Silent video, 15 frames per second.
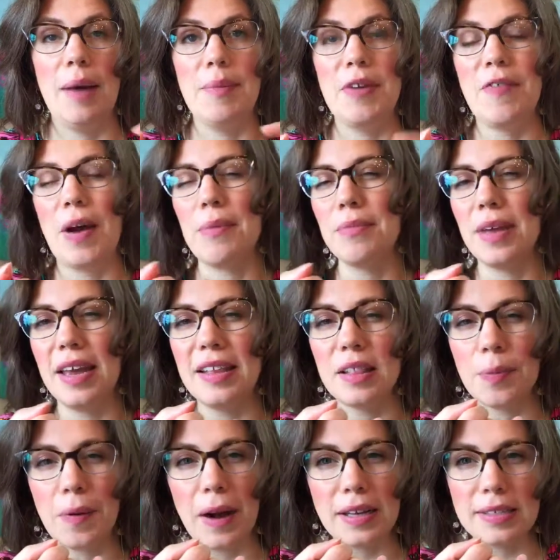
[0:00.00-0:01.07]
if I'm in
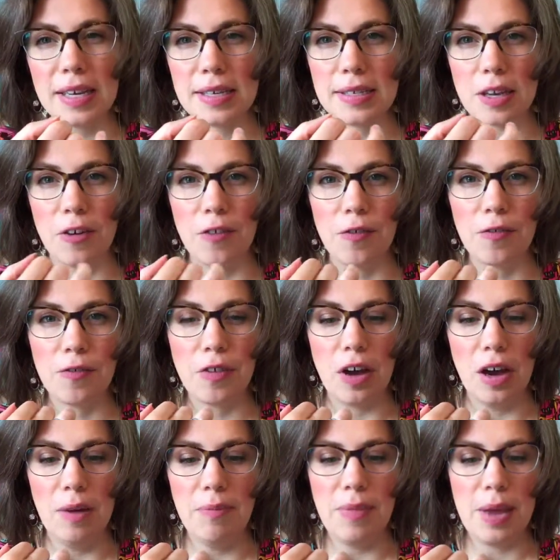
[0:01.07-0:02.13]
the process of
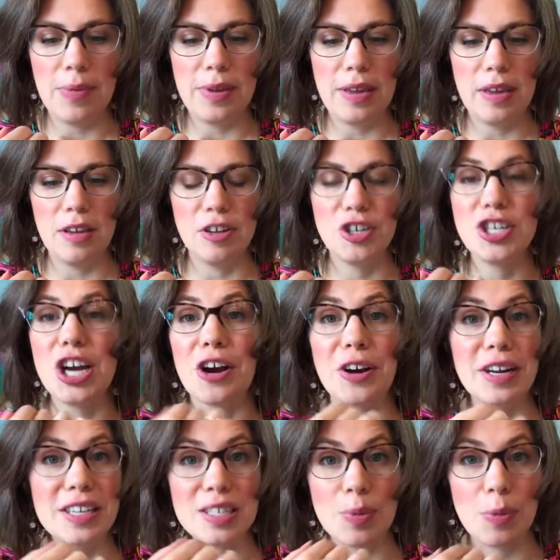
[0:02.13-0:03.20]
maybe
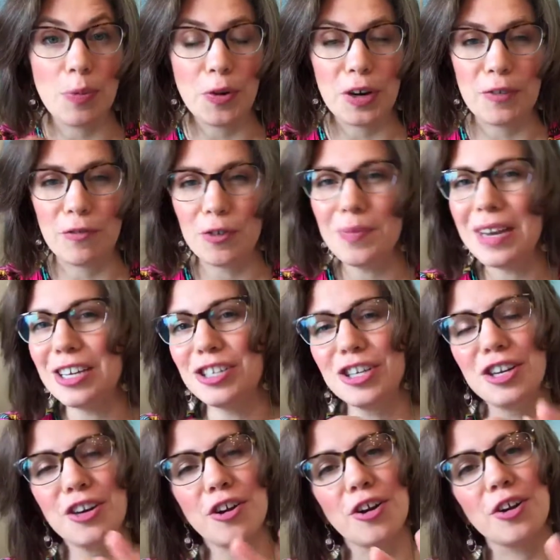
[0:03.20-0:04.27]
sharing some important
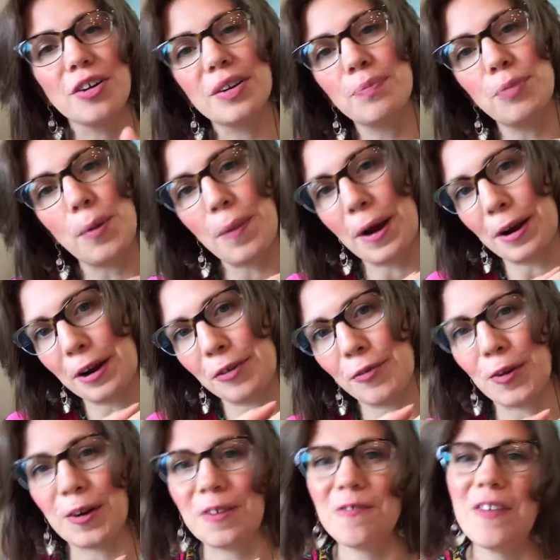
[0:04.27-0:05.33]
information or preparing
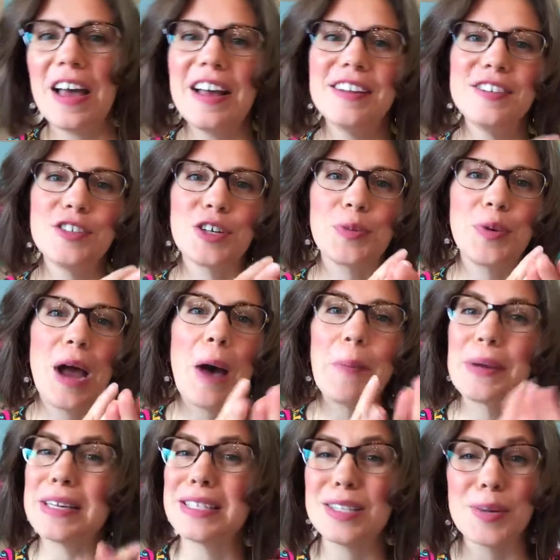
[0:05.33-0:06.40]
for an event or
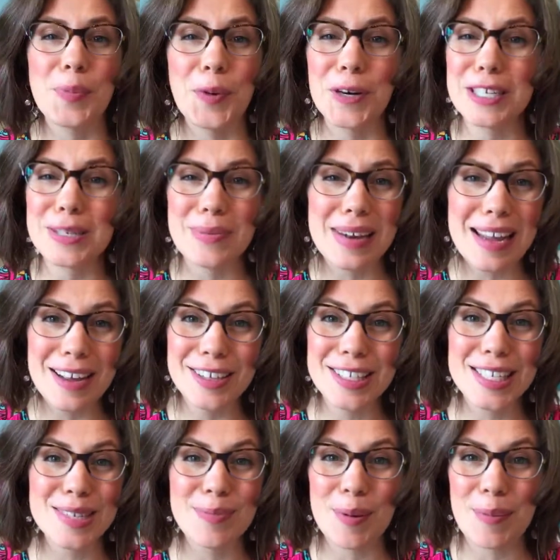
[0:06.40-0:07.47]
helping support somebody else
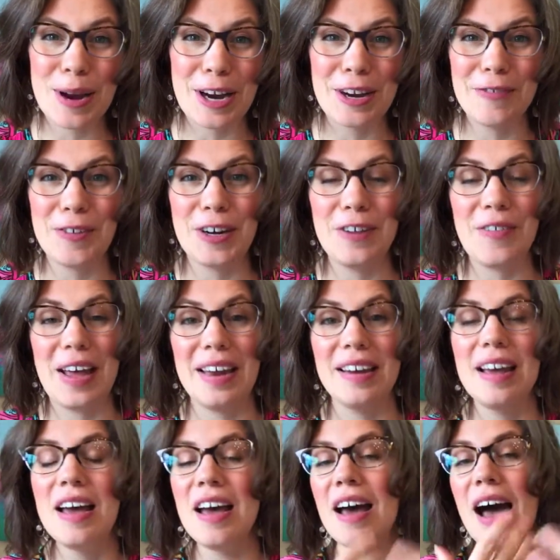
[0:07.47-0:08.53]
who's preparing for an event,
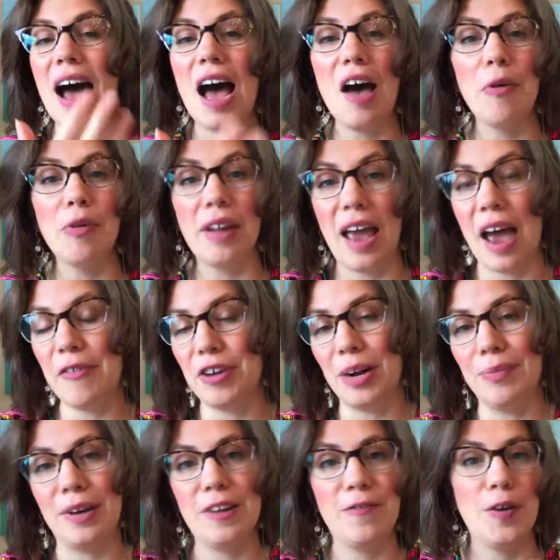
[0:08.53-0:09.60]
I will have it
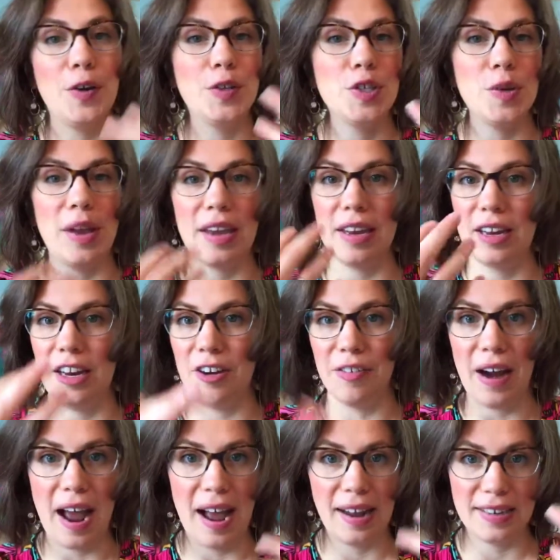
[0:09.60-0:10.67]
on my phone so I can
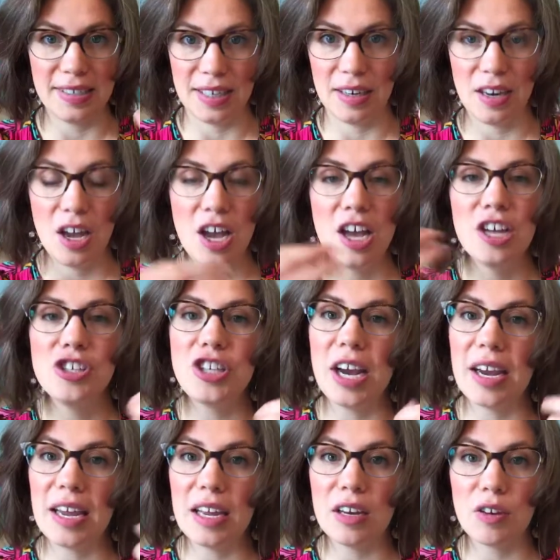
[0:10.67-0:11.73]
interact and
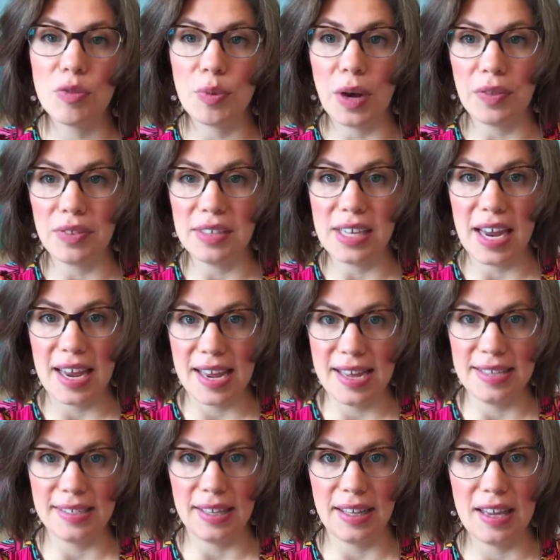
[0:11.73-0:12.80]
check in throughout the day
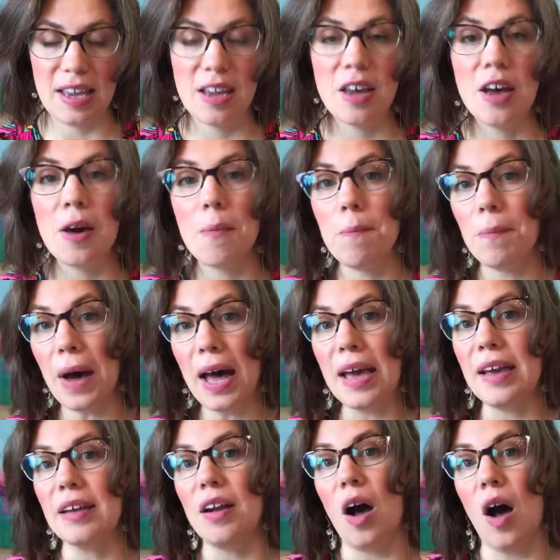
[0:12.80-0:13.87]
easily.
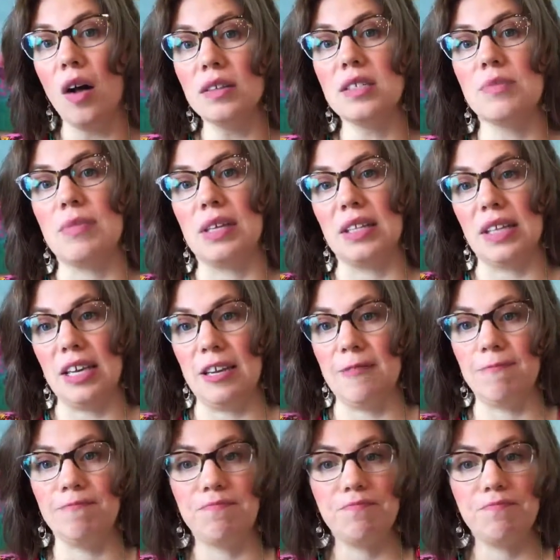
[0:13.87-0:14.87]
But ultimately,